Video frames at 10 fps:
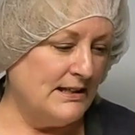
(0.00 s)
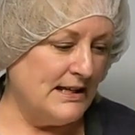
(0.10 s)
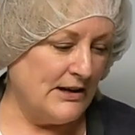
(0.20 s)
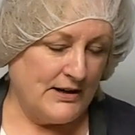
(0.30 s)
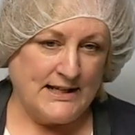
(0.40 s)

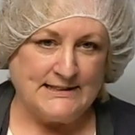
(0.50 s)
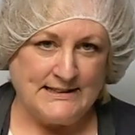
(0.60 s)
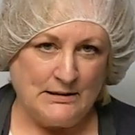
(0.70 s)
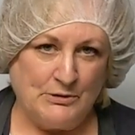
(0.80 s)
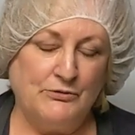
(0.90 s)
Now, as I
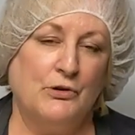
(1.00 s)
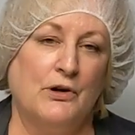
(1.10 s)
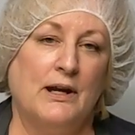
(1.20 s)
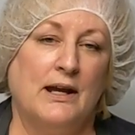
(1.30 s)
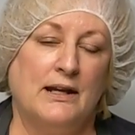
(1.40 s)
said
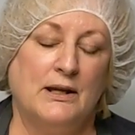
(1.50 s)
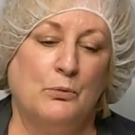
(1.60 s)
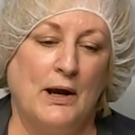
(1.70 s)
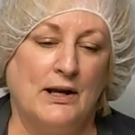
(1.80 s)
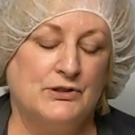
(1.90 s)
before, any
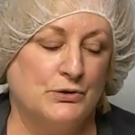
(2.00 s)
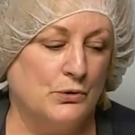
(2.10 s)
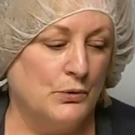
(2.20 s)
wax or